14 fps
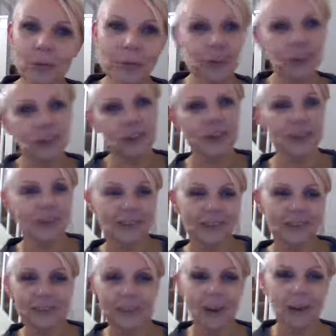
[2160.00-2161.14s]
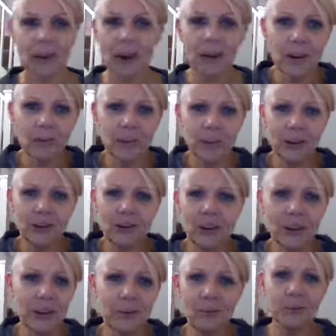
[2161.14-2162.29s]
pushing. I don't
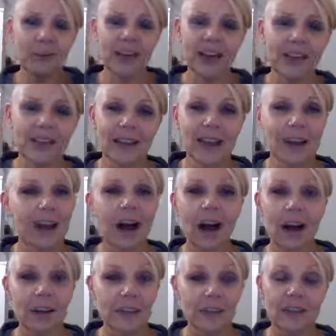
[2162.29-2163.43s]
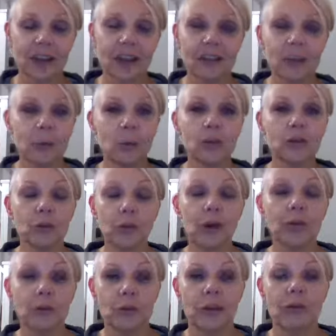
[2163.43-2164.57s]
push anything. I just tell you, what do I
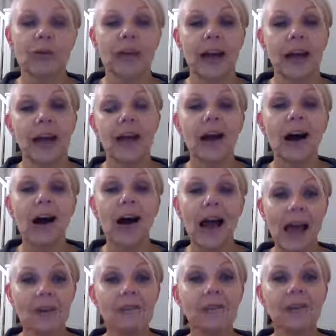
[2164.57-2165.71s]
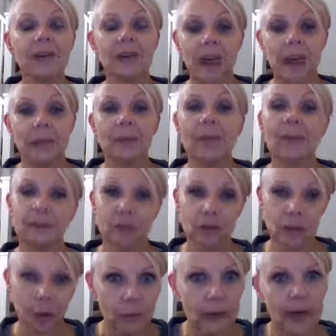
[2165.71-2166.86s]
do every day? Every day, because I
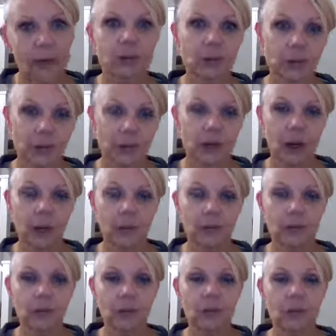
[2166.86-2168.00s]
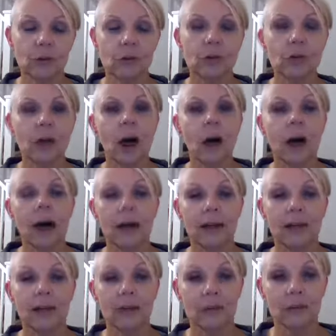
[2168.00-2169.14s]
don't have children to get off to school, I
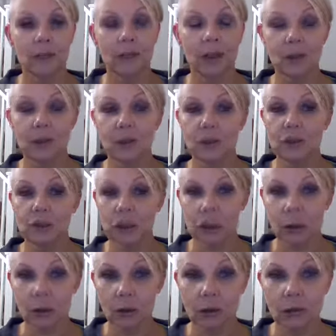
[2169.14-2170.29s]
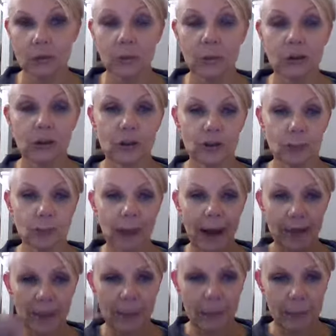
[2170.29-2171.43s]
do something called Qigong, which is
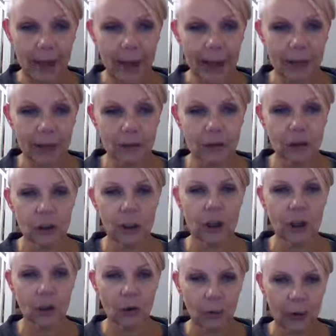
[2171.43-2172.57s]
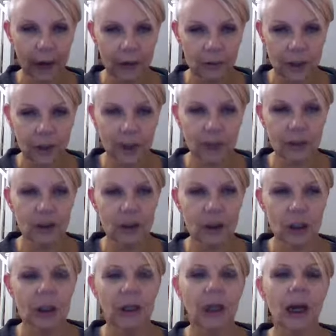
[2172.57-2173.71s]
about energy and grounding
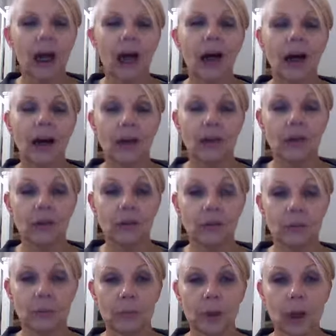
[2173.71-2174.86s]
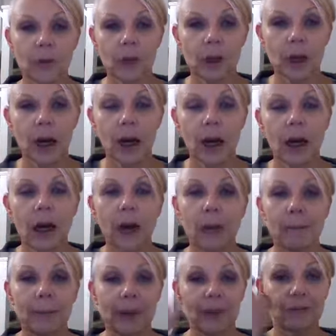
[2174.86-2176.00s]
energy. I do some yoga.
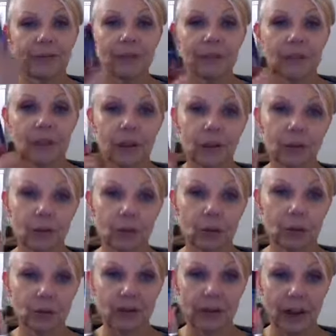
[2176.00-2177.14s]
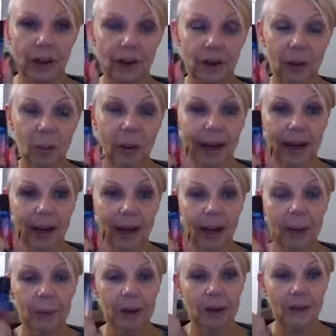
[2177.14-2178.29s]
But the first thing I do the second I wake
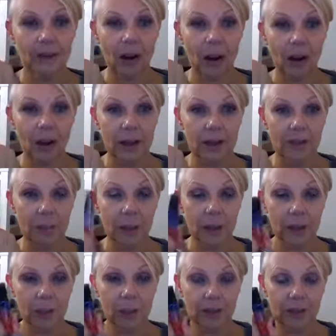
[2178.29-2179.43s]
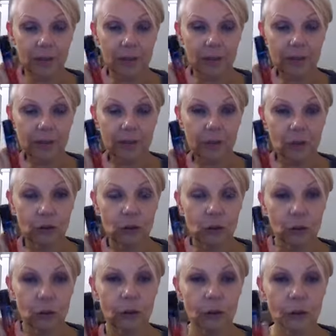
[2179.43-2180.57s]
up is I smother myself in essential
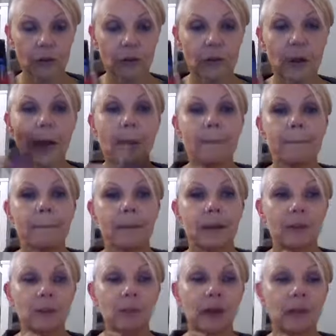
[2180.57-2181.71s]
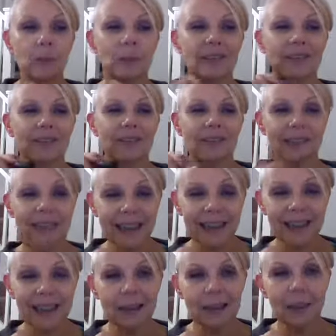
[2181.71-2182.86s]
oils, because when we
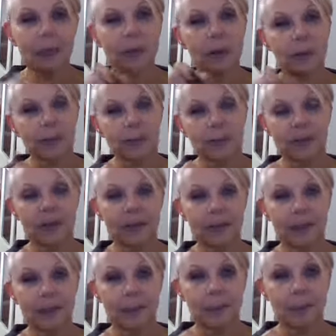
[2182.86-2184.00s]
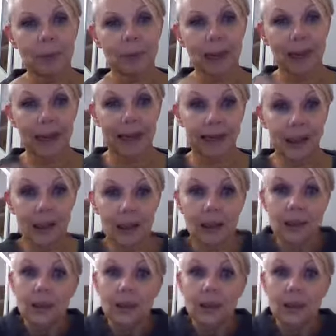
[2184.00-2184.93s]
sleep, most of us sleep in a